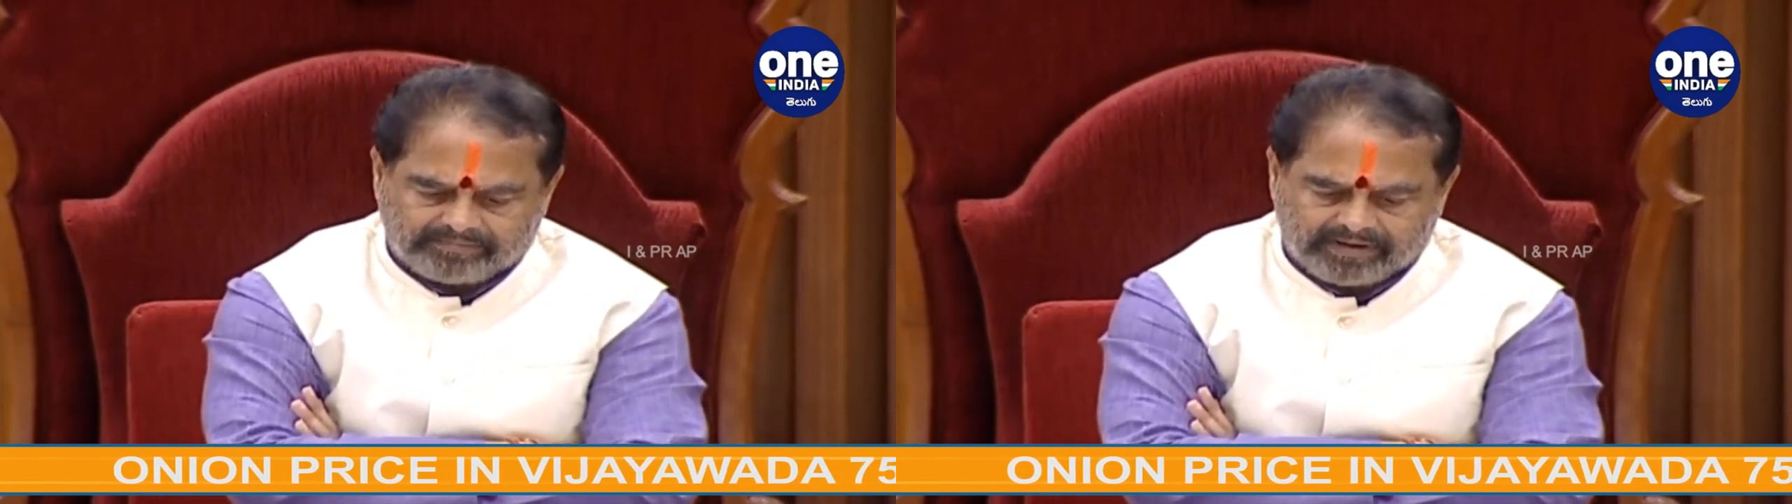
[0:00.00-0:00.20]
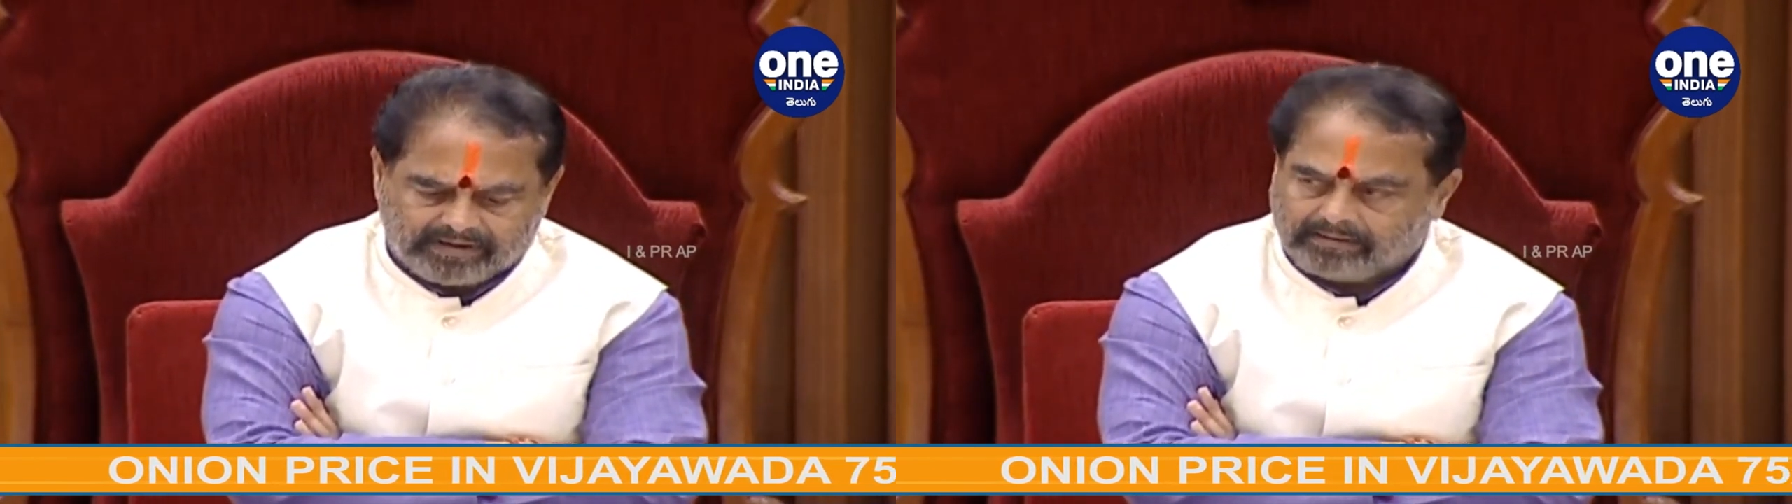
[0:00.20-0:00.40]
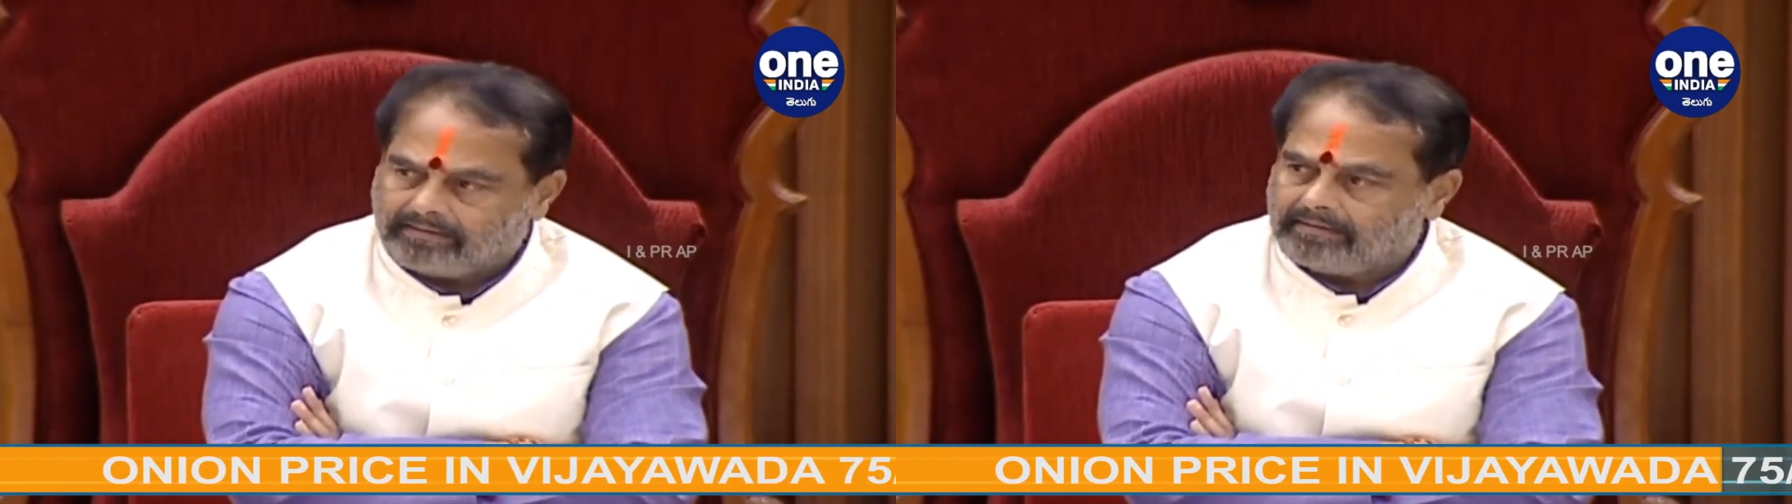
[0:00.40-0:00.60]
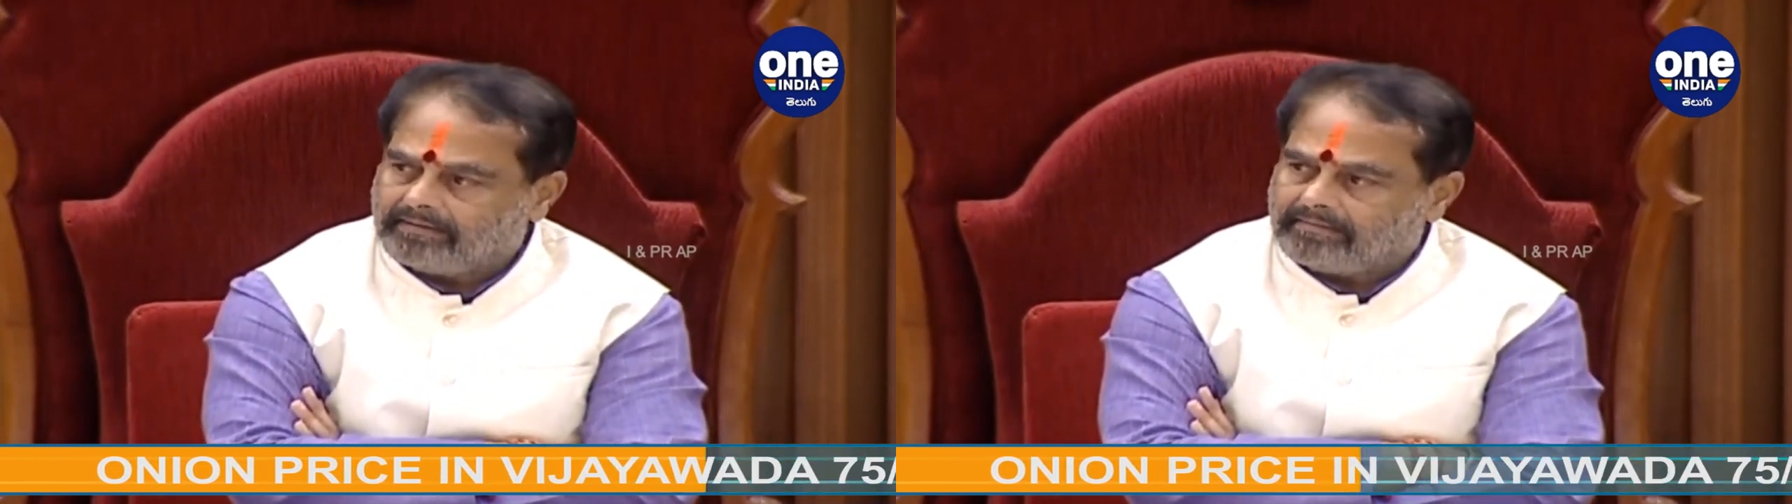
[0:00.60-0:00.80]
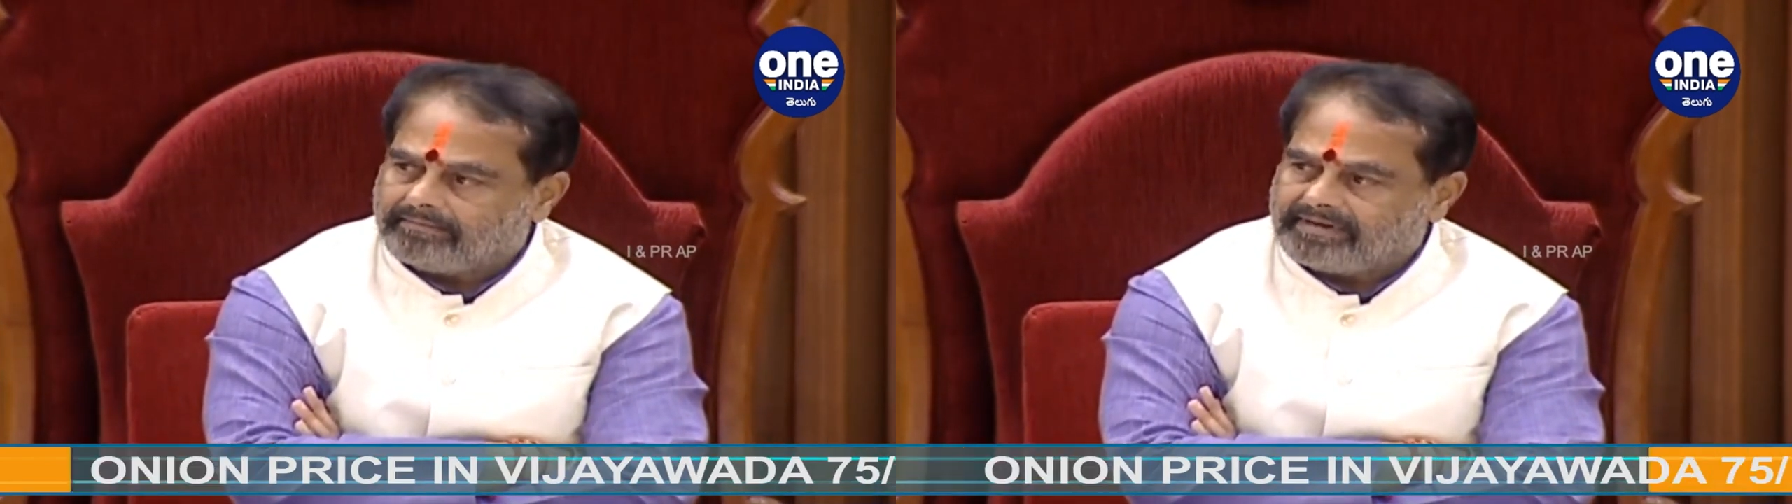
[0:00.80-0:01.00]
the bill.
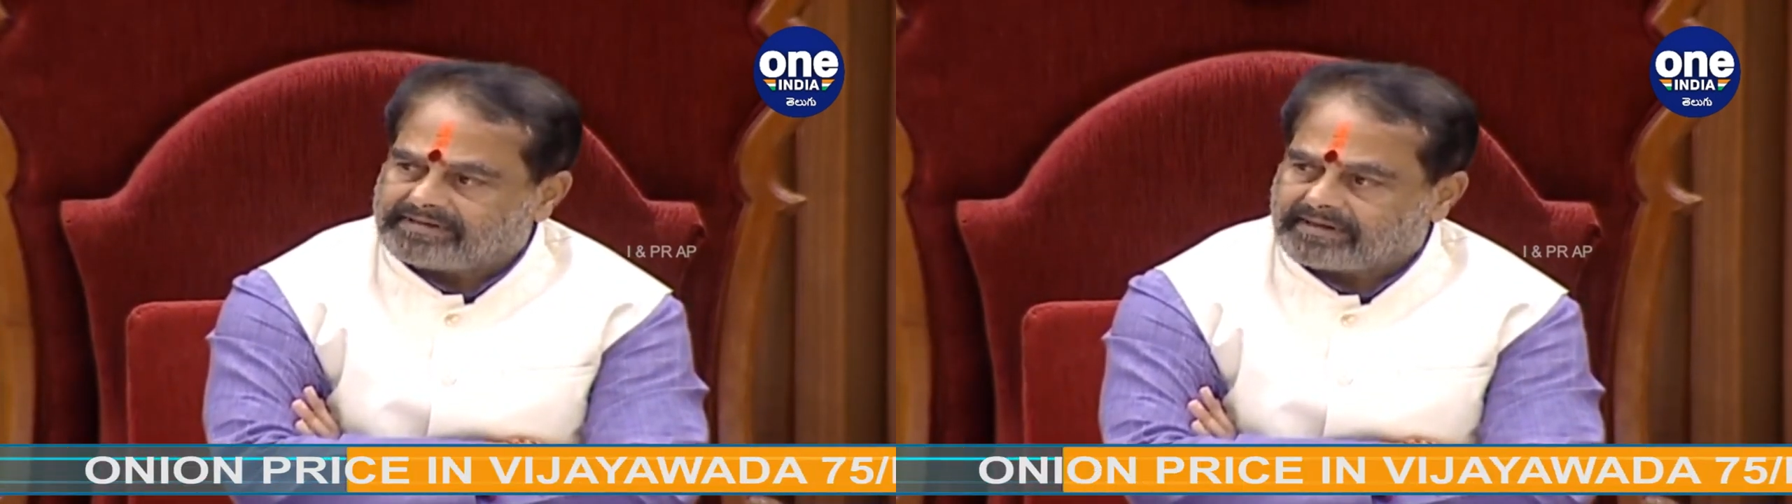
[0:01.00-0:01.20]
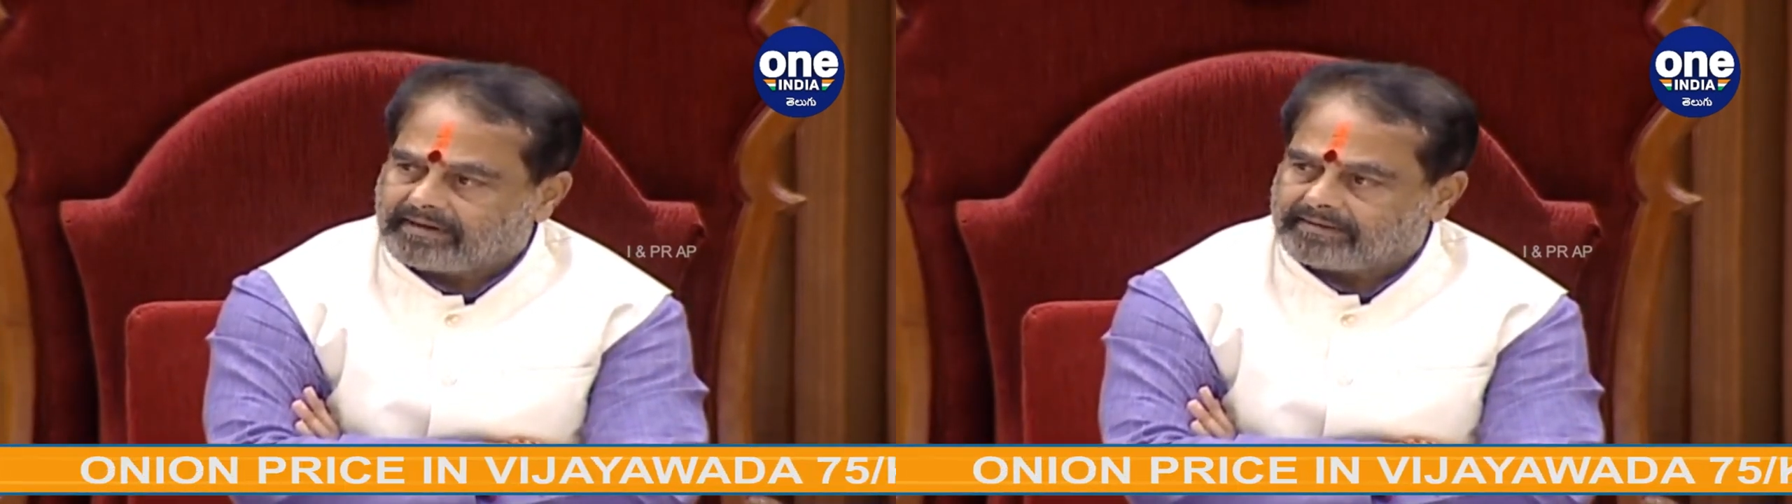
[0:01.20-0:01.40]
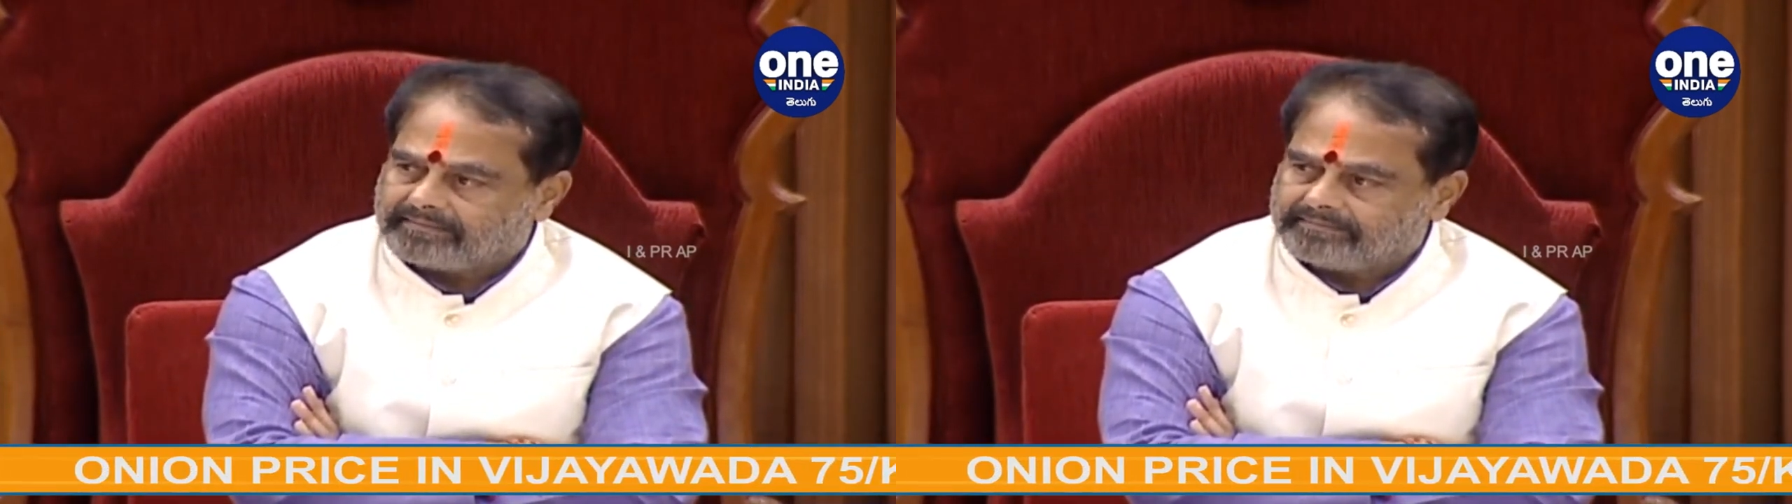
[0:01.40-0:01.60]
Minister.